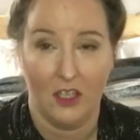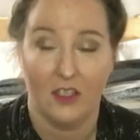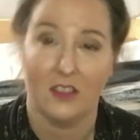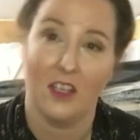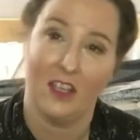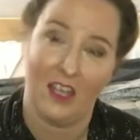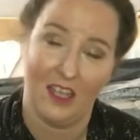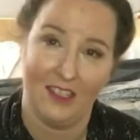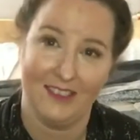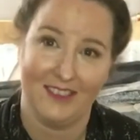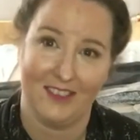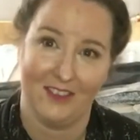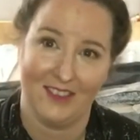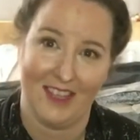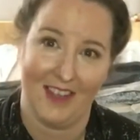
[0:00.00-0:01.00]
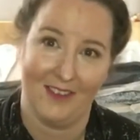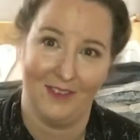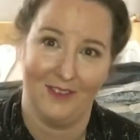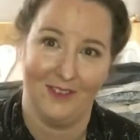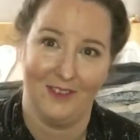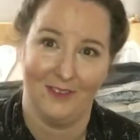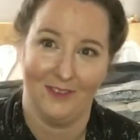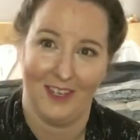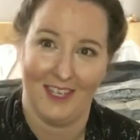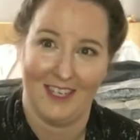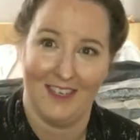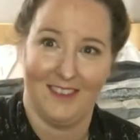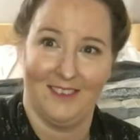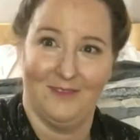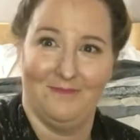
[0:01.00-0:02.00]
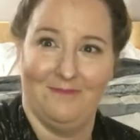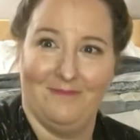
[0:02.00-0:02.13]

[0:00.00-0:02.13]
So I'll insert that right here.